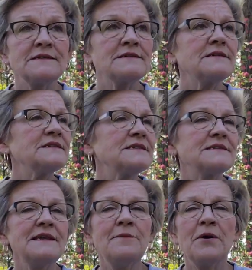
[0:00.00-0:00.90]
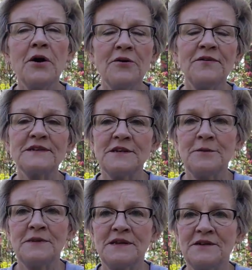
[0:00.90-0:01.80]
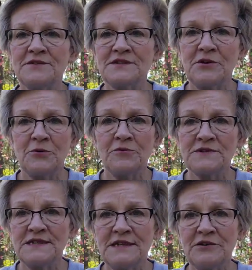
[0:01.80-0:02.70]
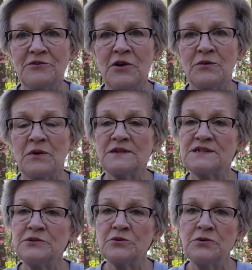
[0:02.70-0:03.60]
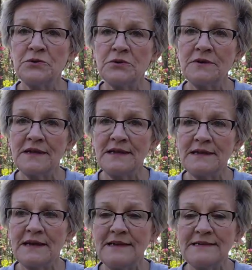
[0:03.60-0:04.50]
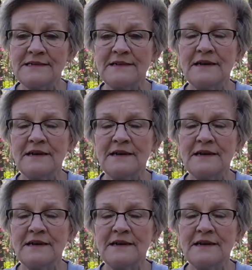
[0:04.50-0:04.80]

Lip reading: this is the perfect time of the year to start overseeding your lawn while it's still cool at night.